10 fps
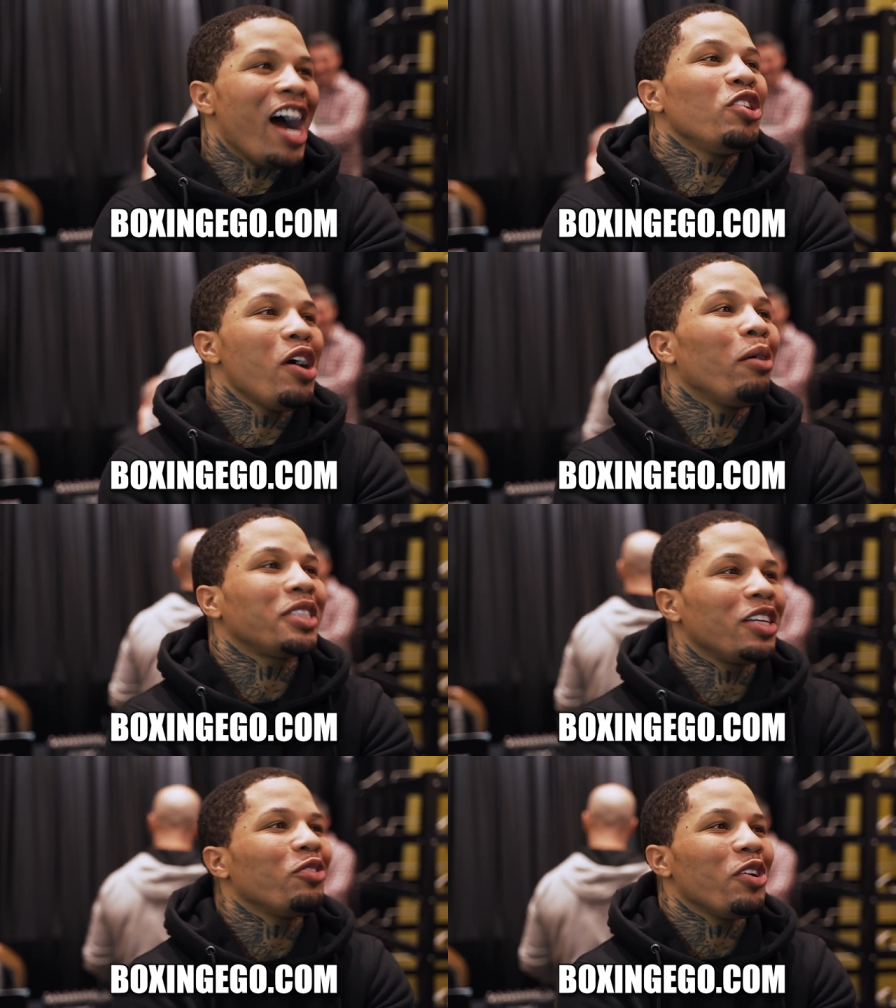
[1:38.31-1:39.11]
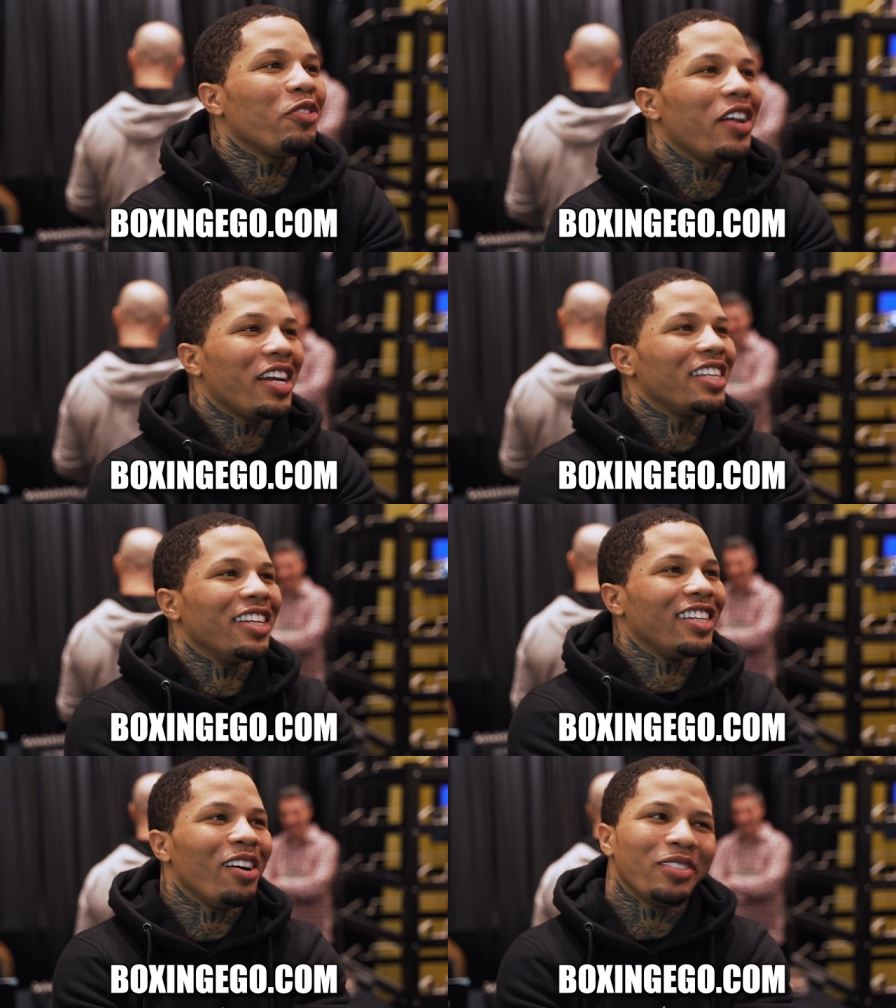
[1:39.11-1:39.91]
so, you know, that was
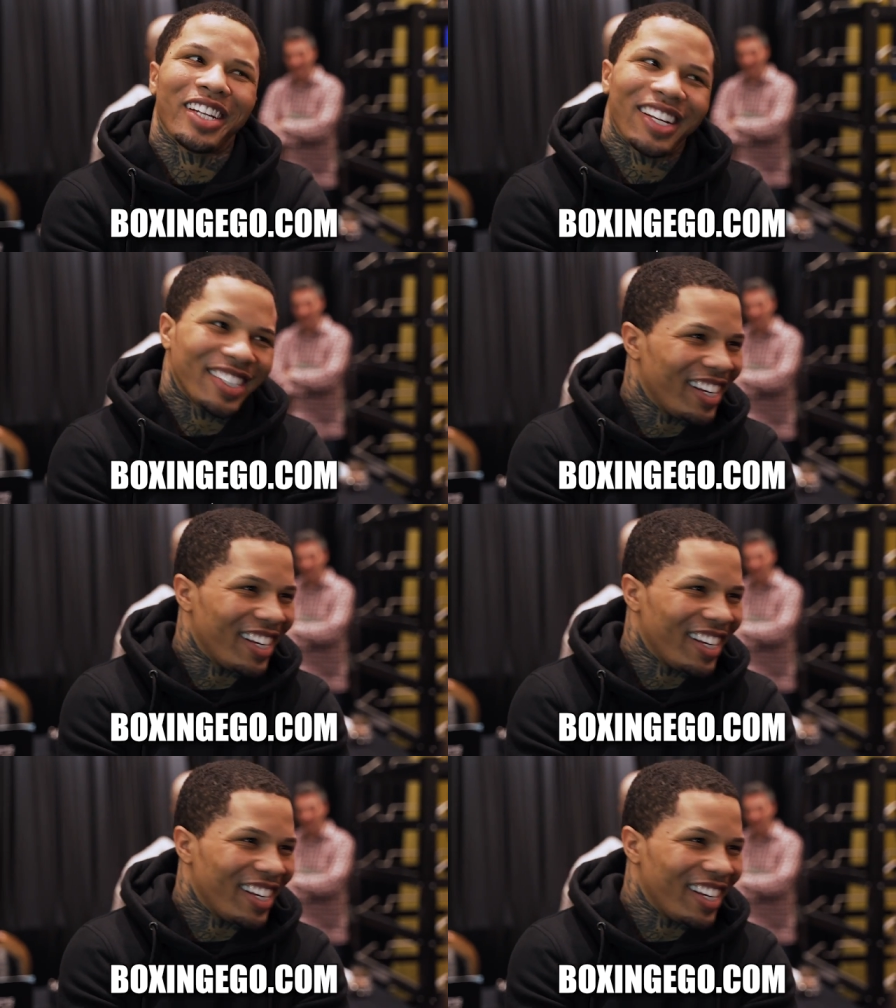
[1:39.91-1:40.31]
up my alley.